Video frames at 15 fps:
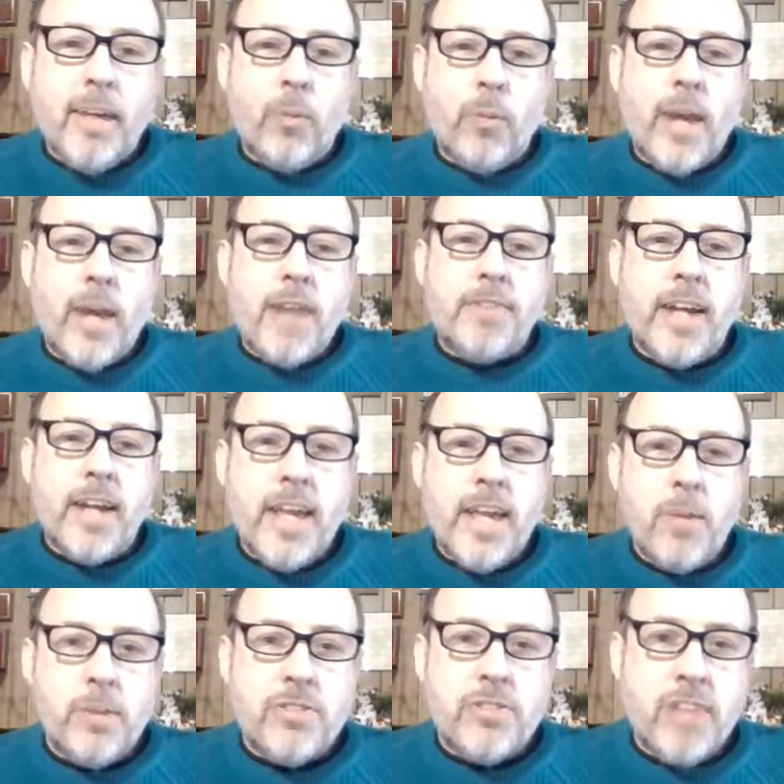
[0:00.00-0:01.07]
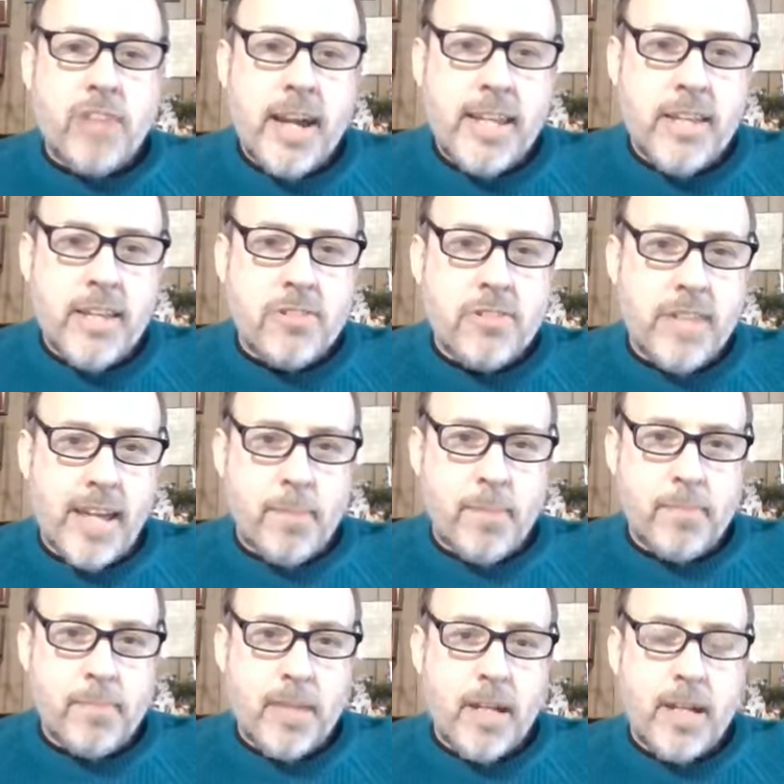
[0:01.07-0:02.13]
whenever he would sign his
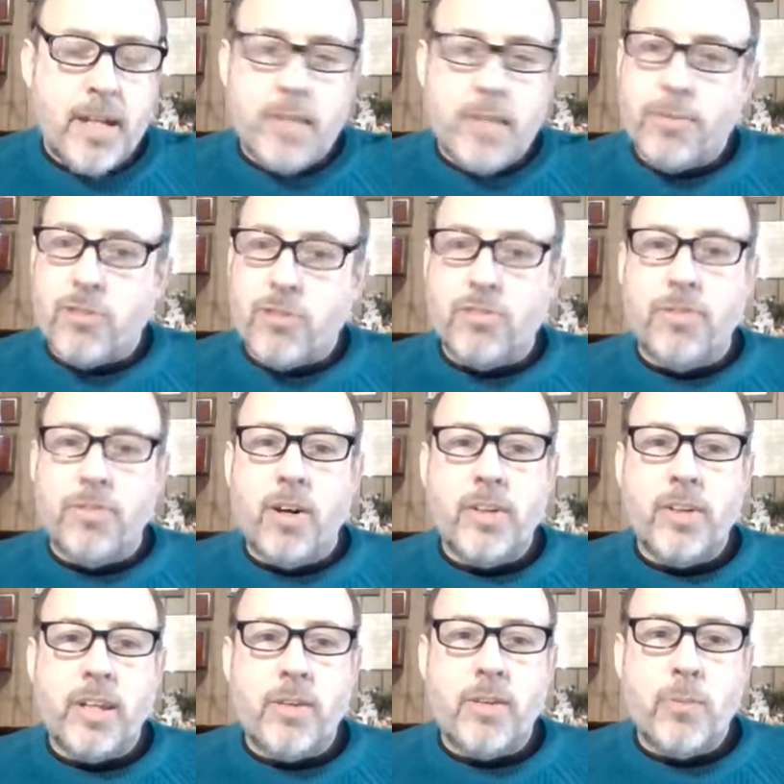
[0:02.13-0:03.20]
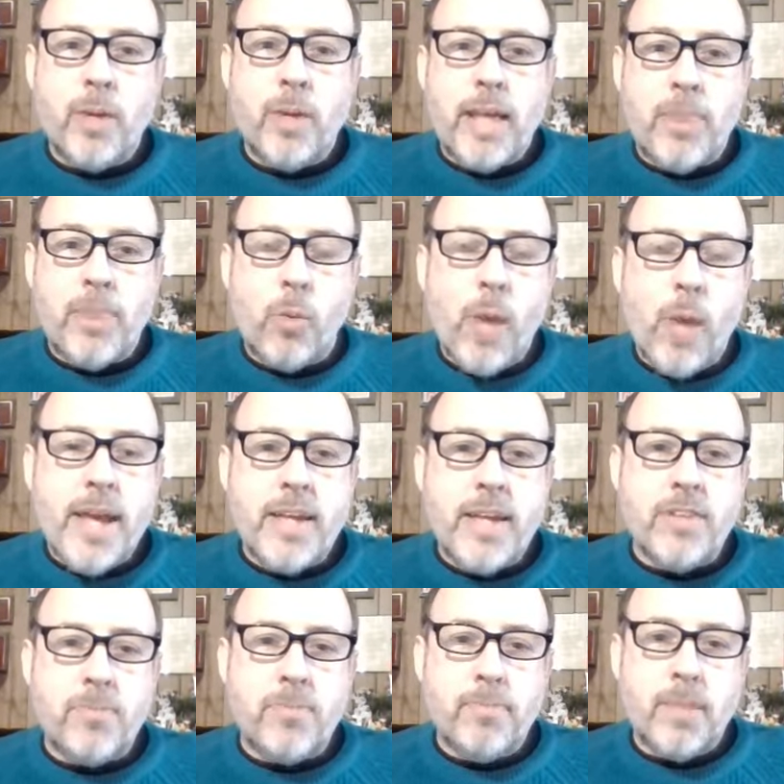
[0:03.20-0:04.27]
name, first of all, the way
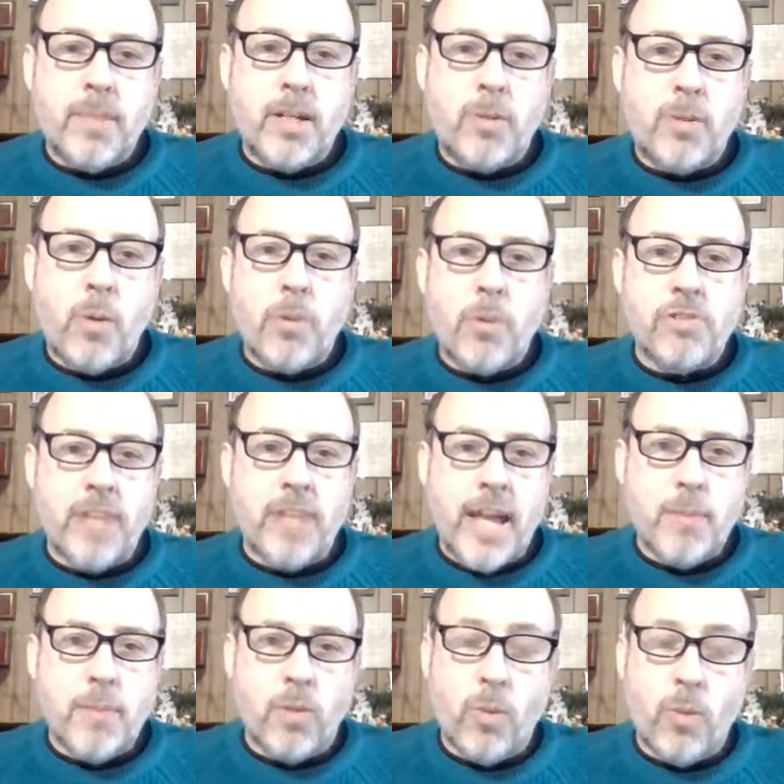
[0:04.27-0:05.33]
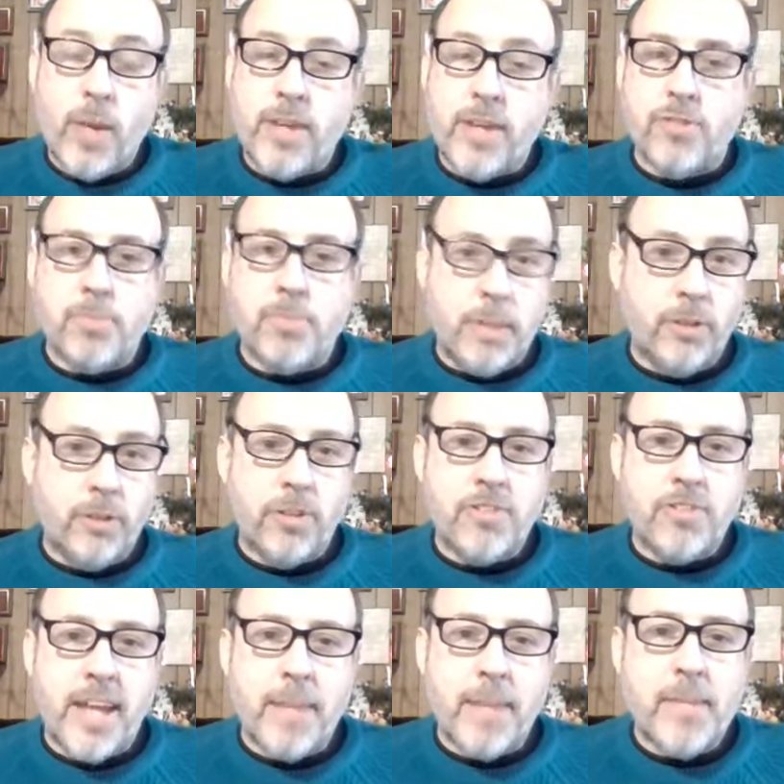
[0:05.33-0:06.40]
he wrote his name, or the way he spelled his
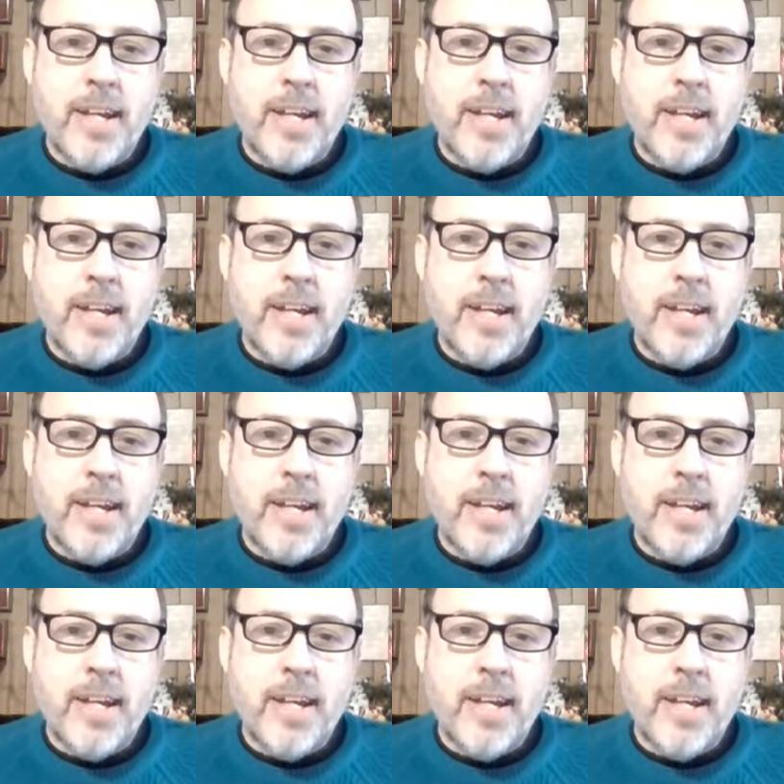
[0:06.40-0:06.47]
name,